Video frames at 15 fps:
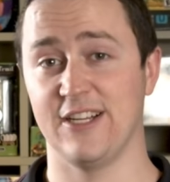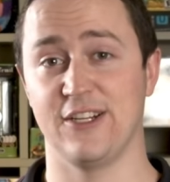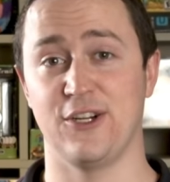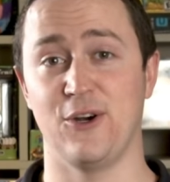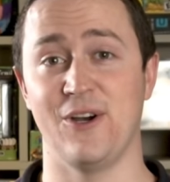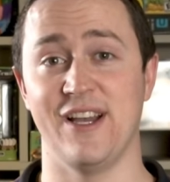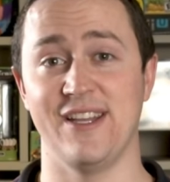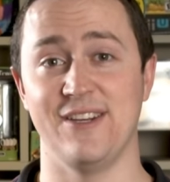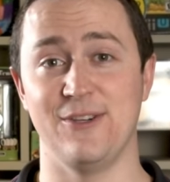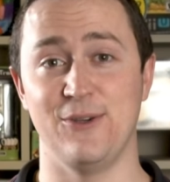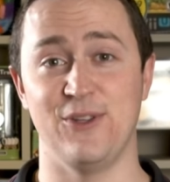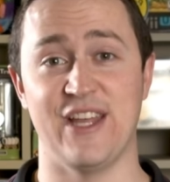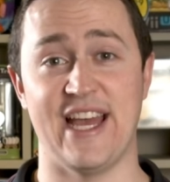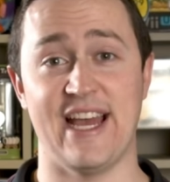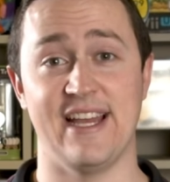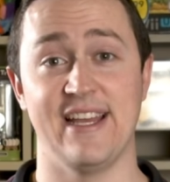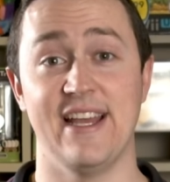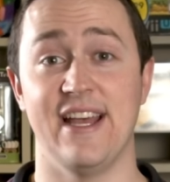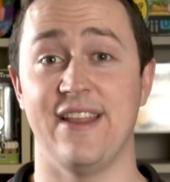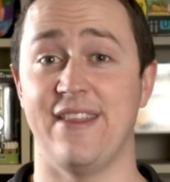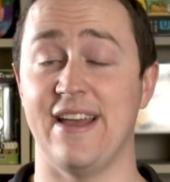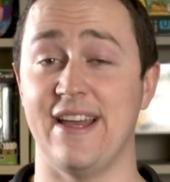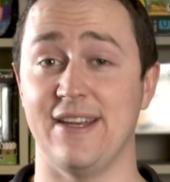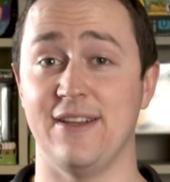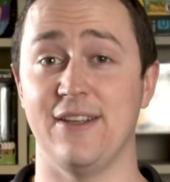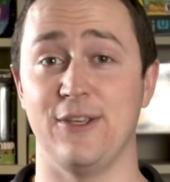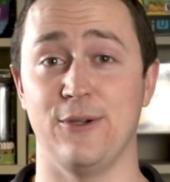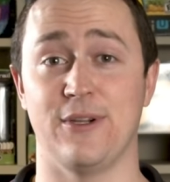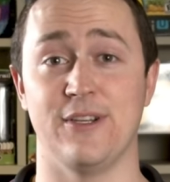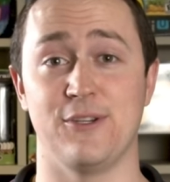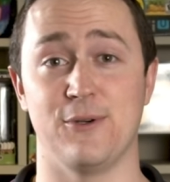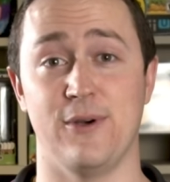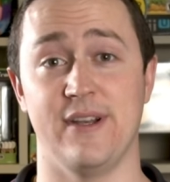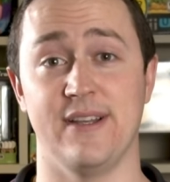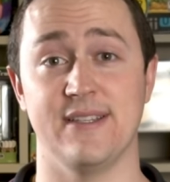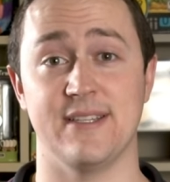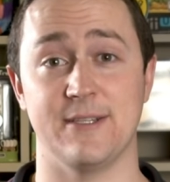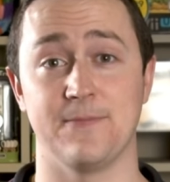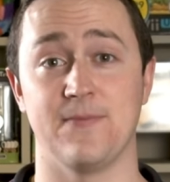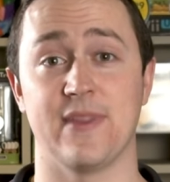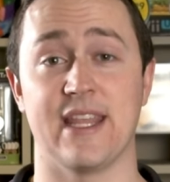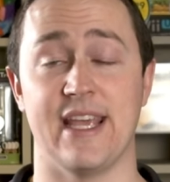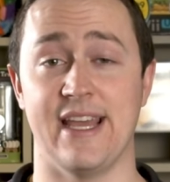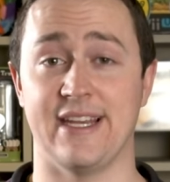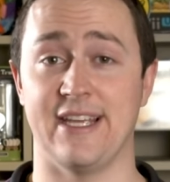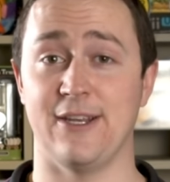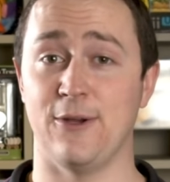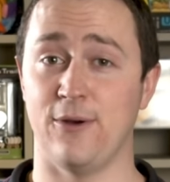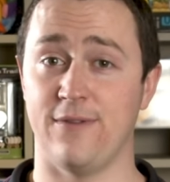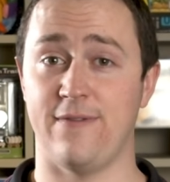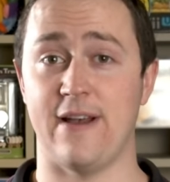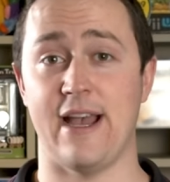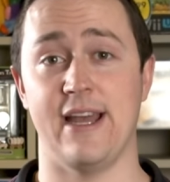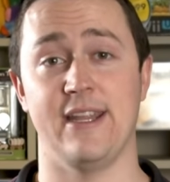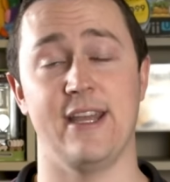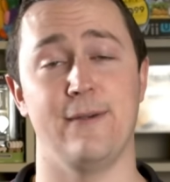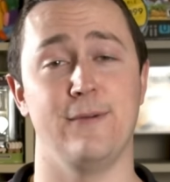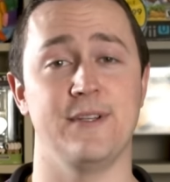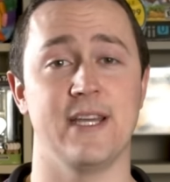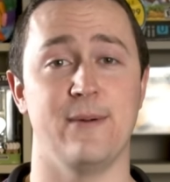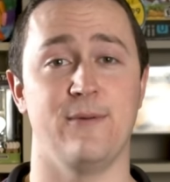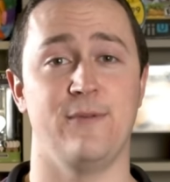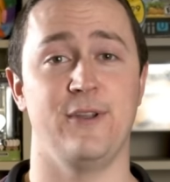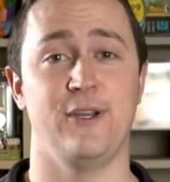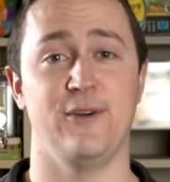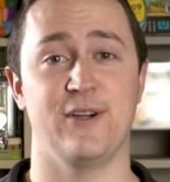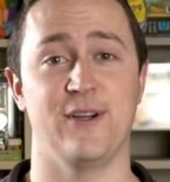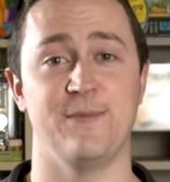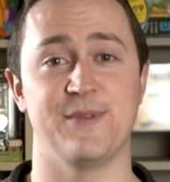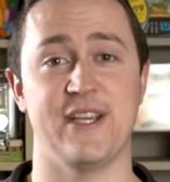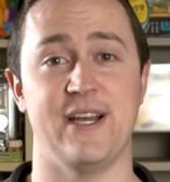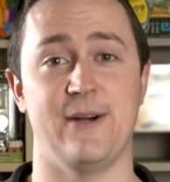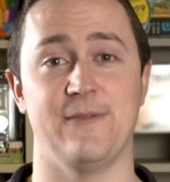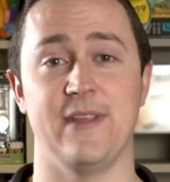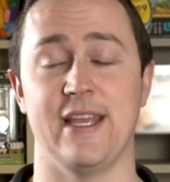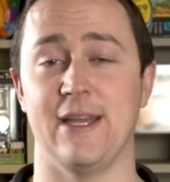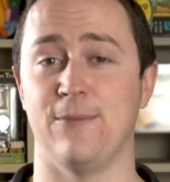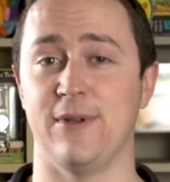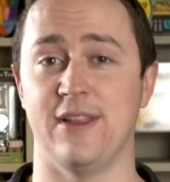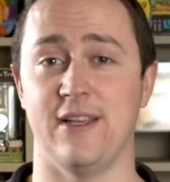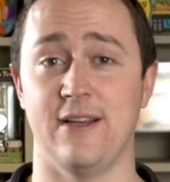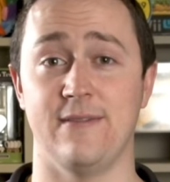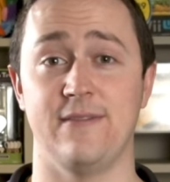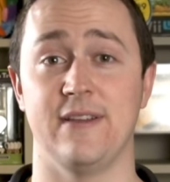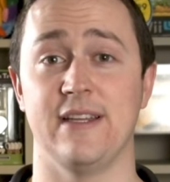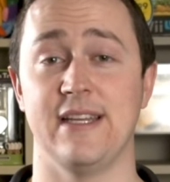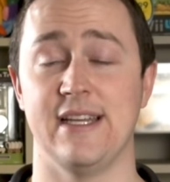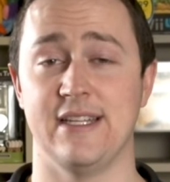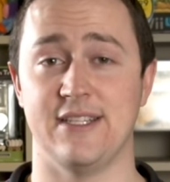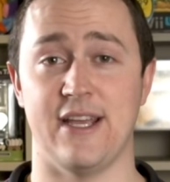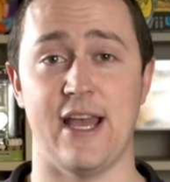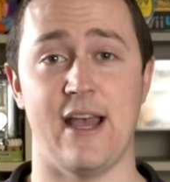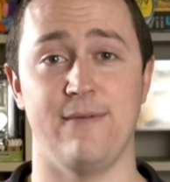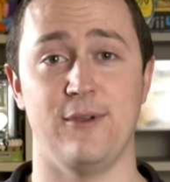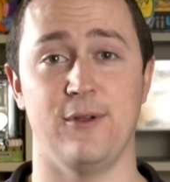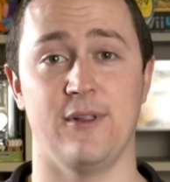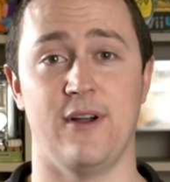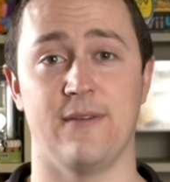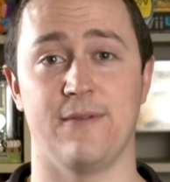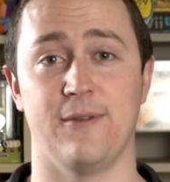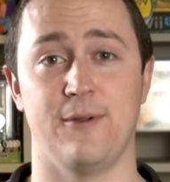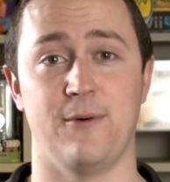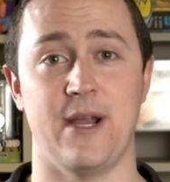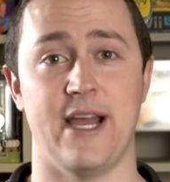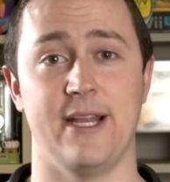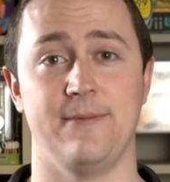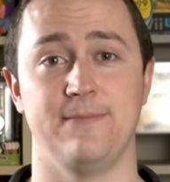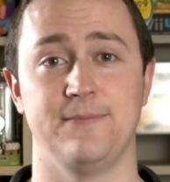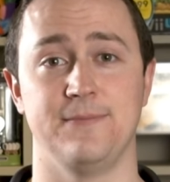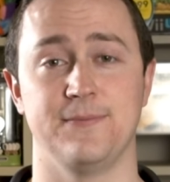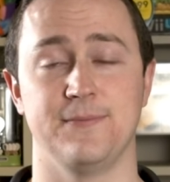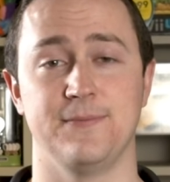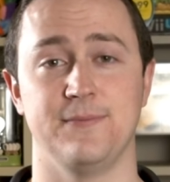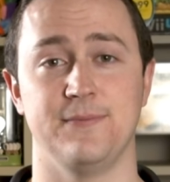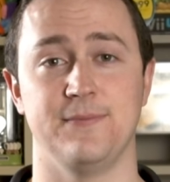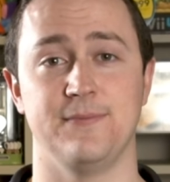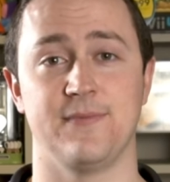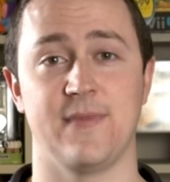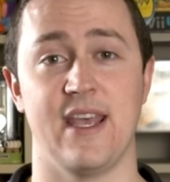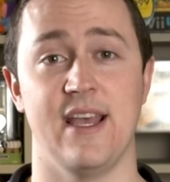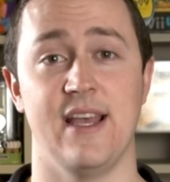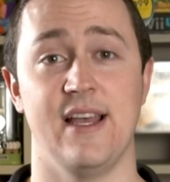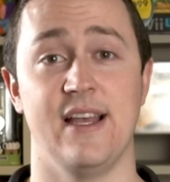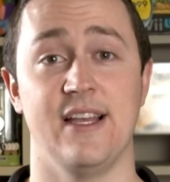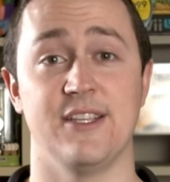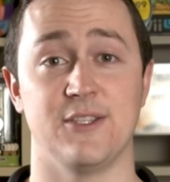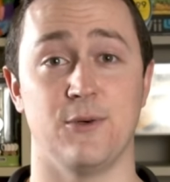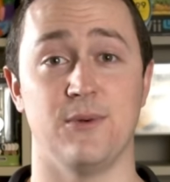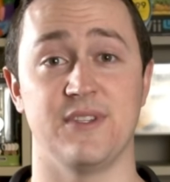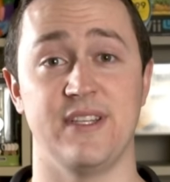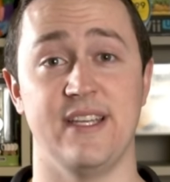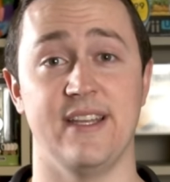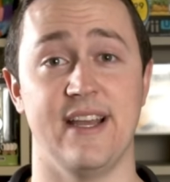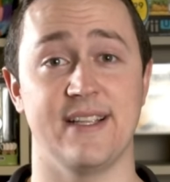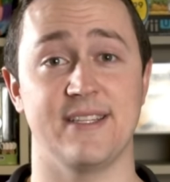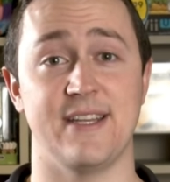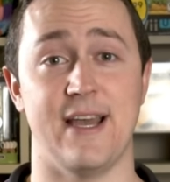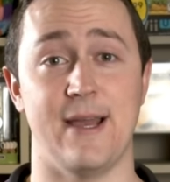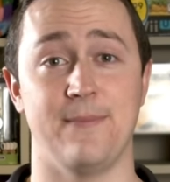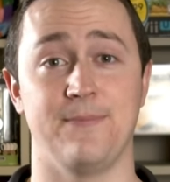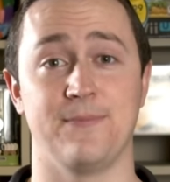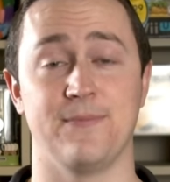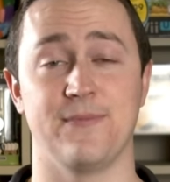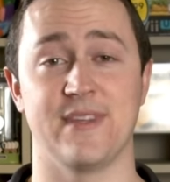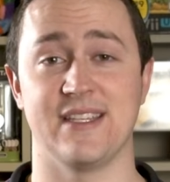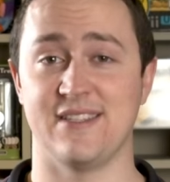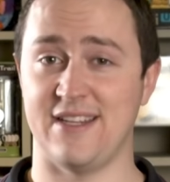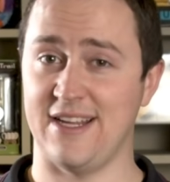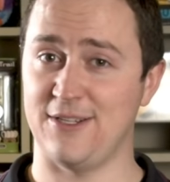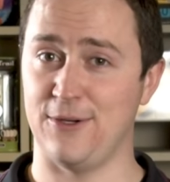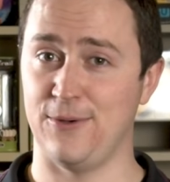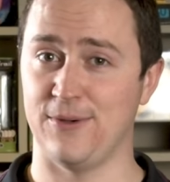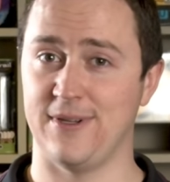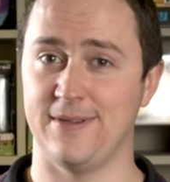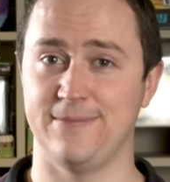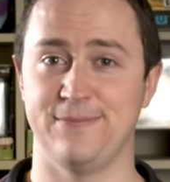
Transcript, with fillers: Go ahead and do that. Then you can join us and get notified every time a video comes out. And we'd love to have you along for the ride. So we'll see you next time. Stay tuned.